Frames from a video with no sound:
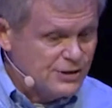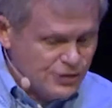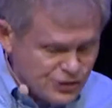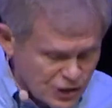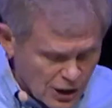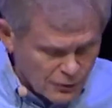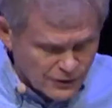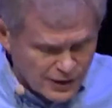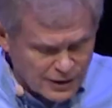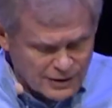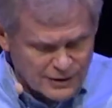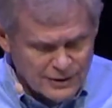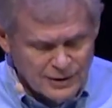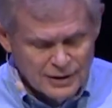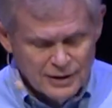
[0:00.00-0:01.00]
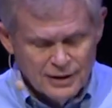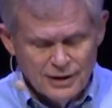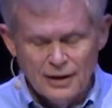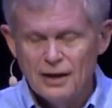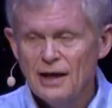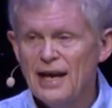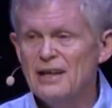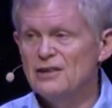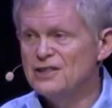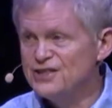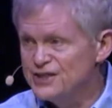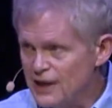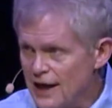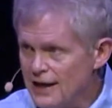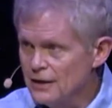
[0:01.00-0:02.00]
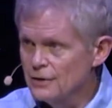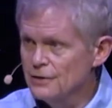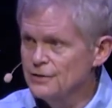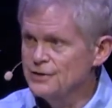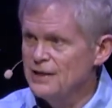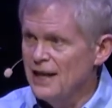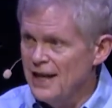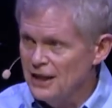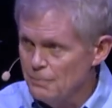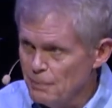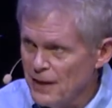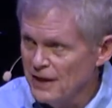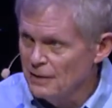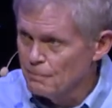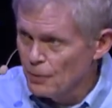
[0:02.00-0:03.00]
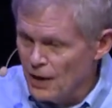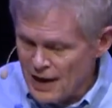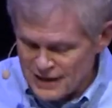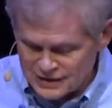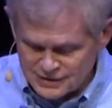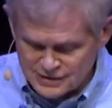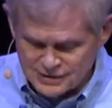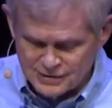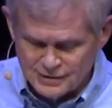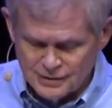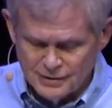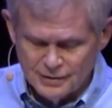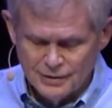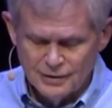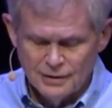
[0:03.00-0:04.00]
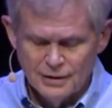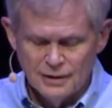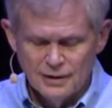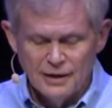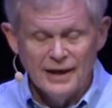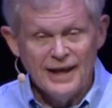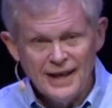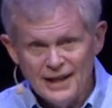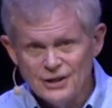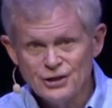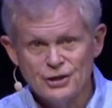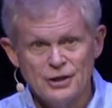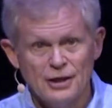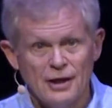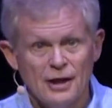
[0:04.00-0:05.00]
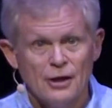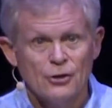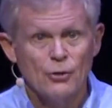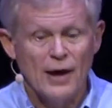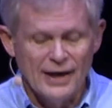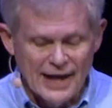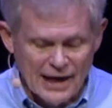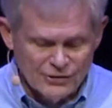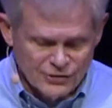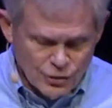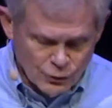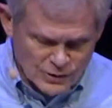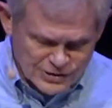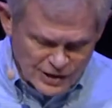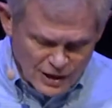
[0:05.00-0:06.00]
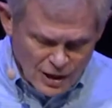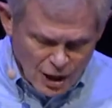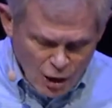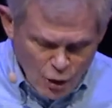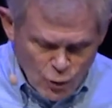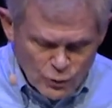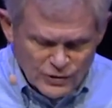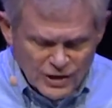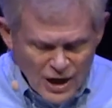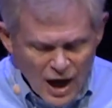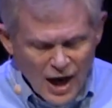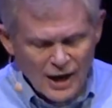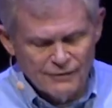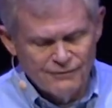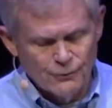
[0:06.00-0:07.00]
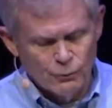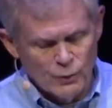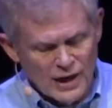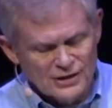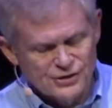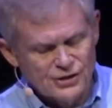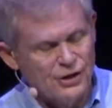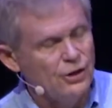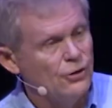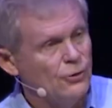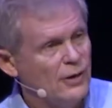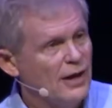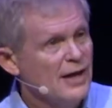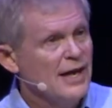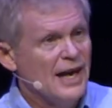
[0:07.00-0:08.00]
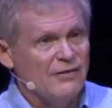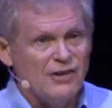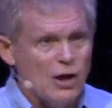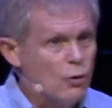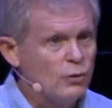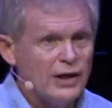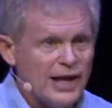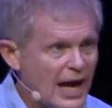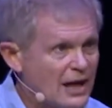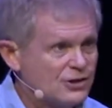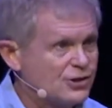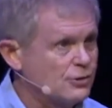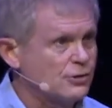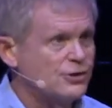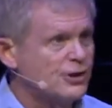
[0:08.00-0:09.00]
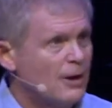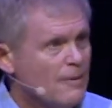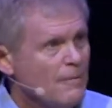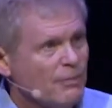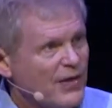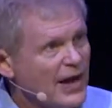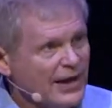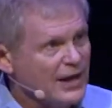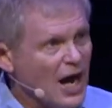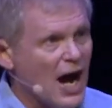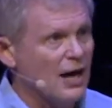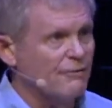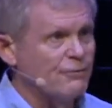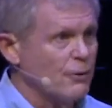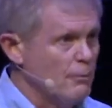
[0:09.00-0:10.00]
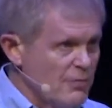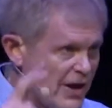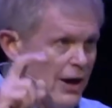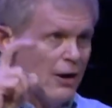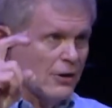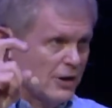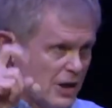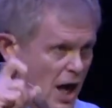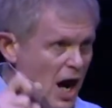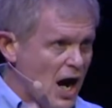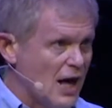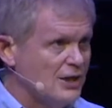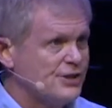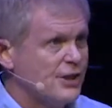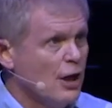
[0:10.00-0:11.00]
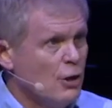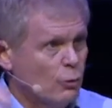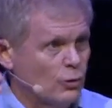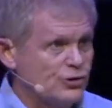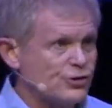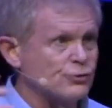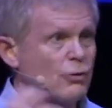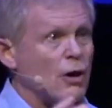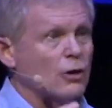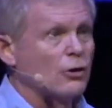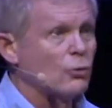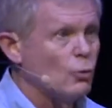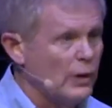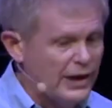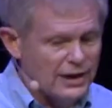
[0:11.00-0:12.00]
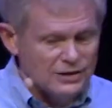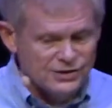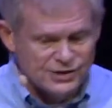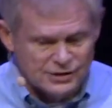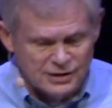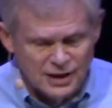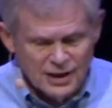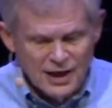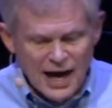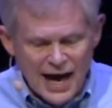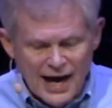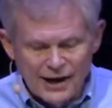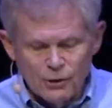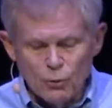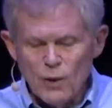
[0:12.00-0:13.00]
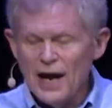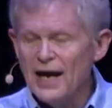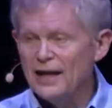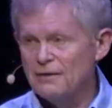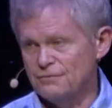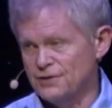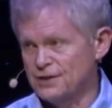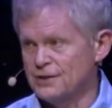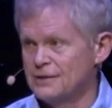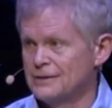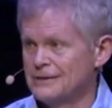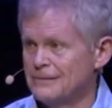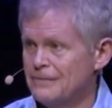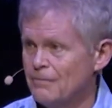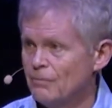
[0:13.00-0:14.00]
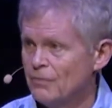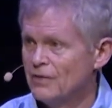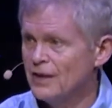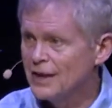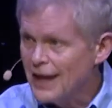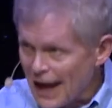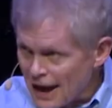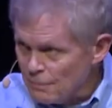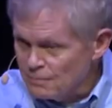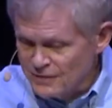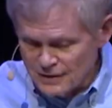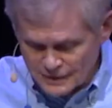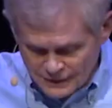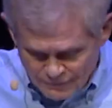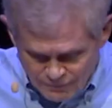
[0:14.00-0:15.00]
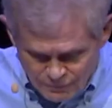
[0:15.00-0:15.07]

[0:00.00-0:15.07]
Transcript: of Jonah, and the sailors had to pay the price. Each cried out to his own God for rescue, and the only answers they got from their gods were stronger winds and higher waves. The captain